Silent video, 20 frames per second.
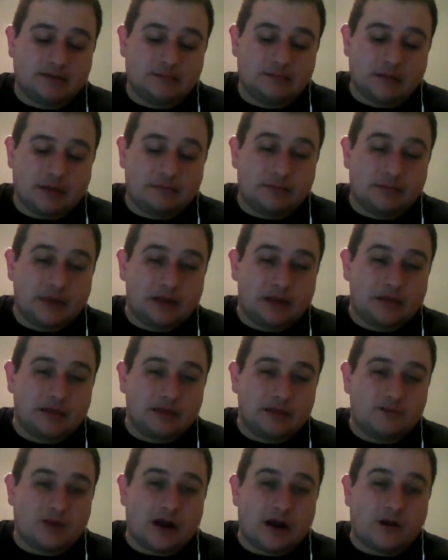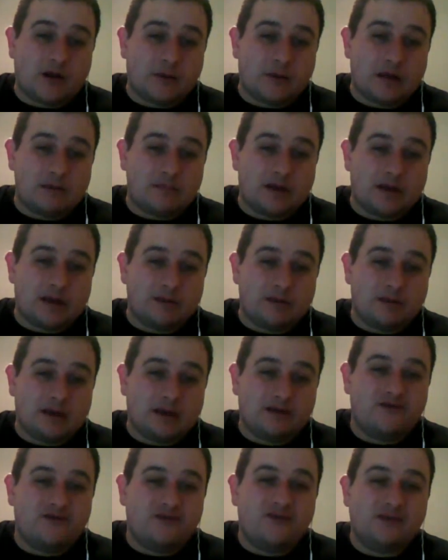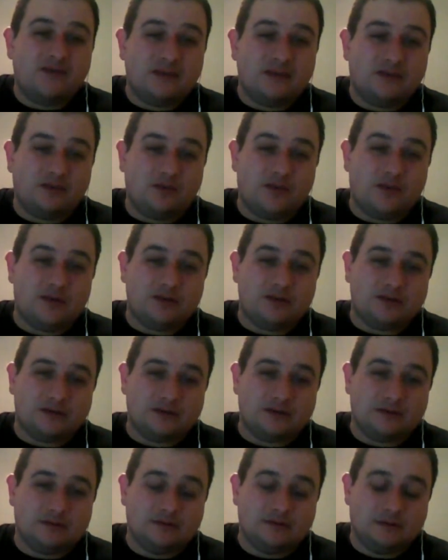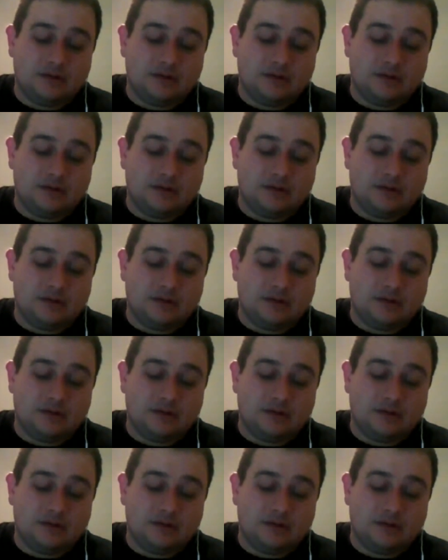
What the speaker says: My belly, right around my belly button, 52 inches.